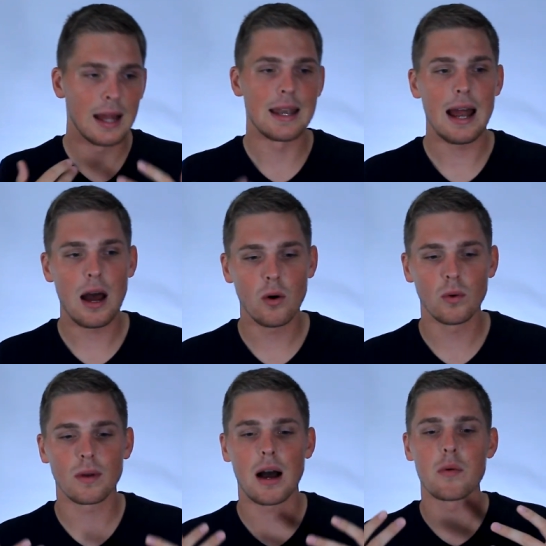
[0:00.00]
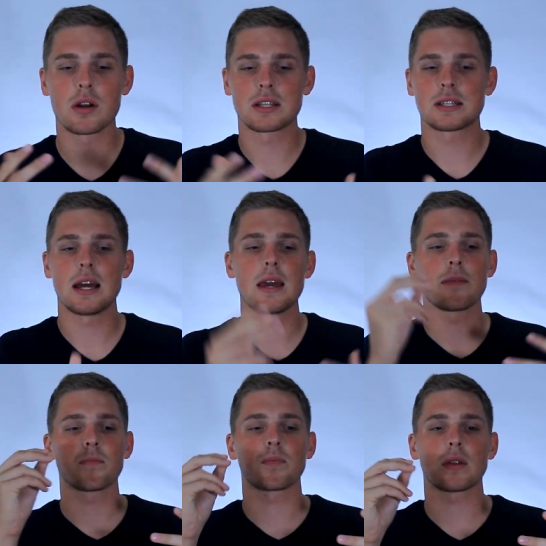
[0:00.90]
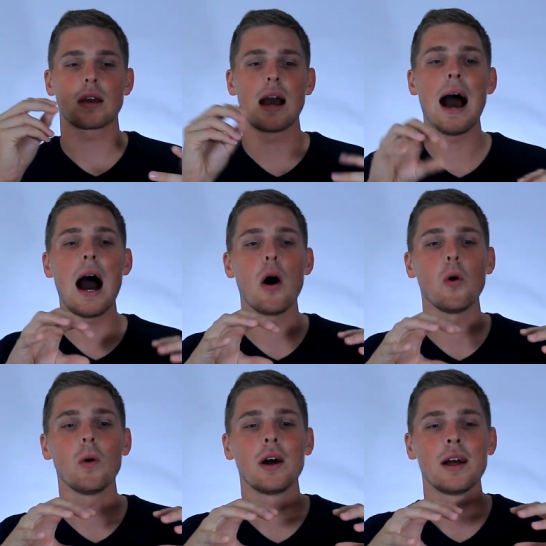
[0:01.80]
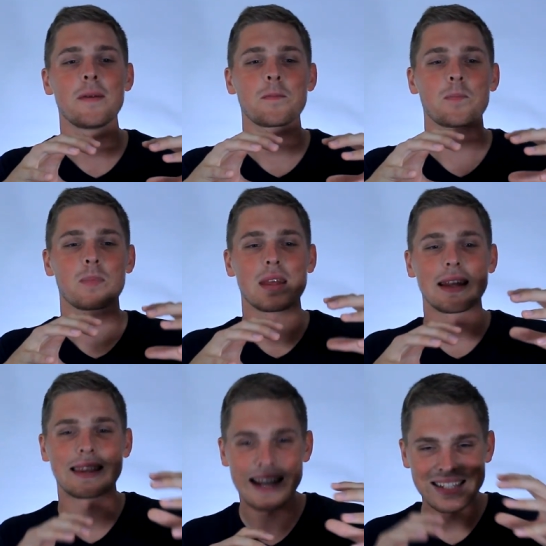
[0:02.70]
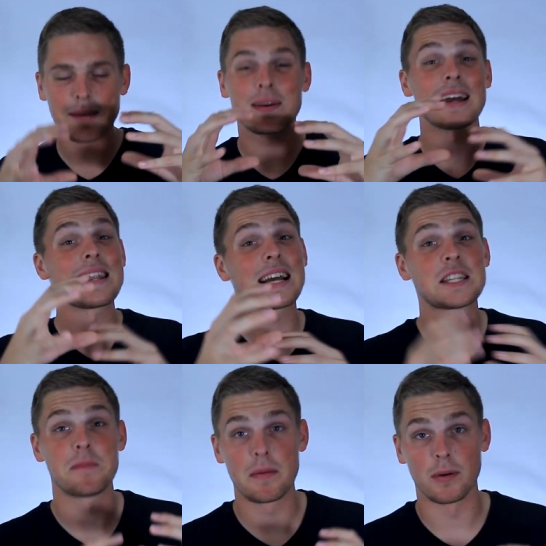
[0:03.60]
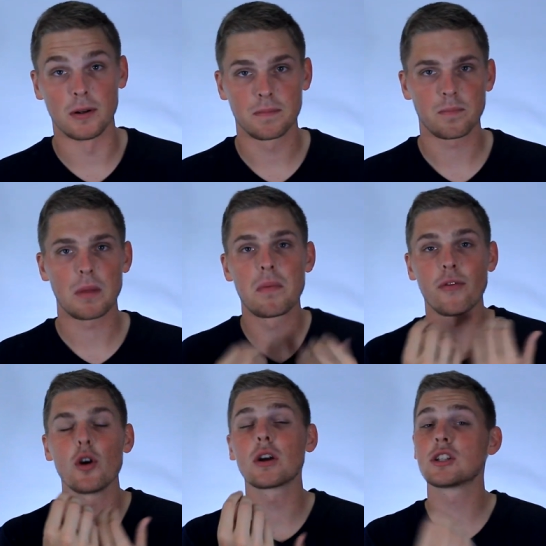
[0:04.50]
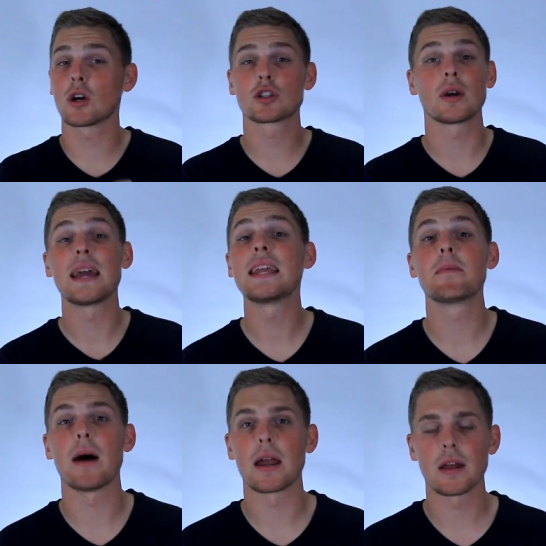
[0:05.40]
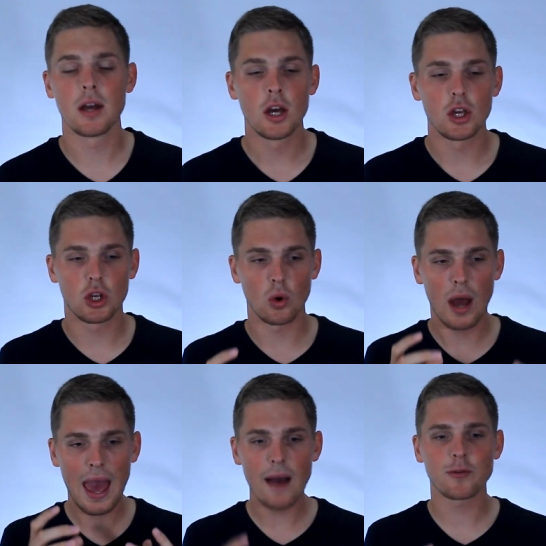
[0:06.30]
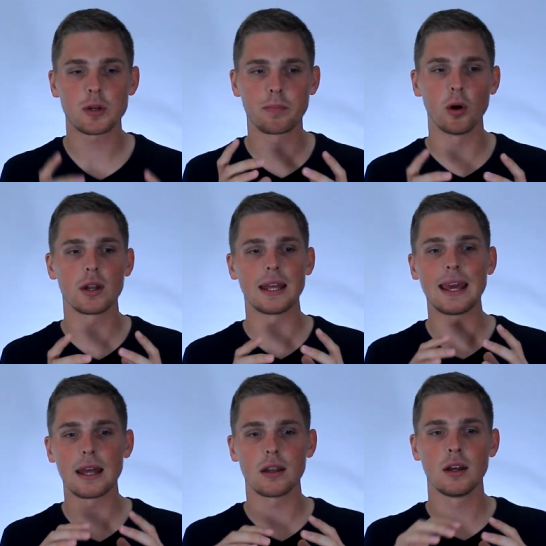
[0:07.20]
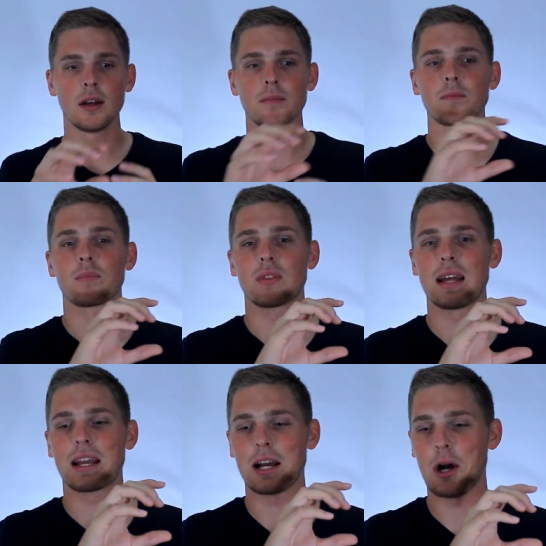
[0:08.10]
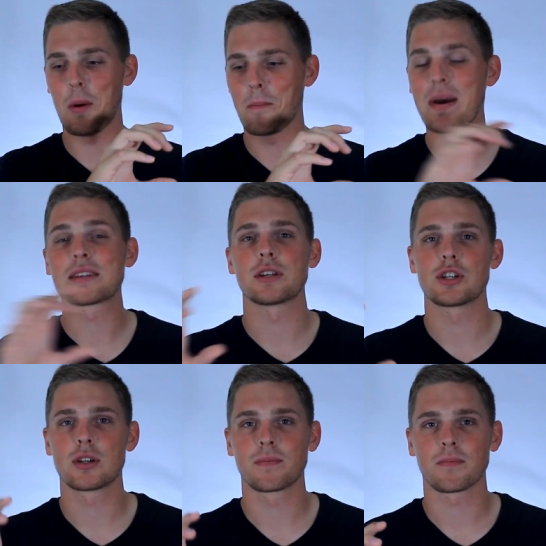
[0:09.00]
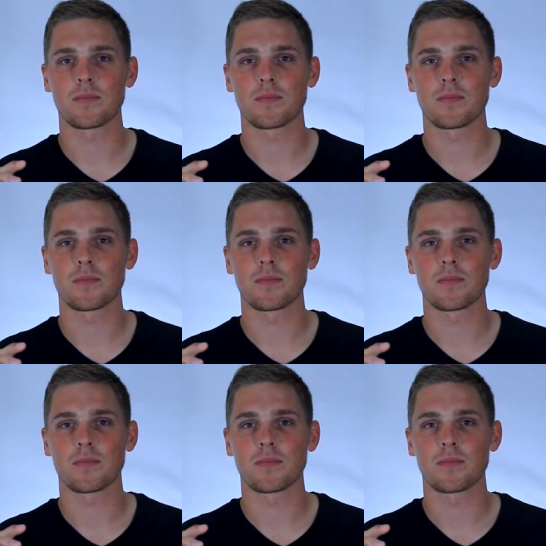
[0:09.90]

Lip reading: Now I want to say how Tandem connects people. Before you can talk to anybody, you have to put in like a message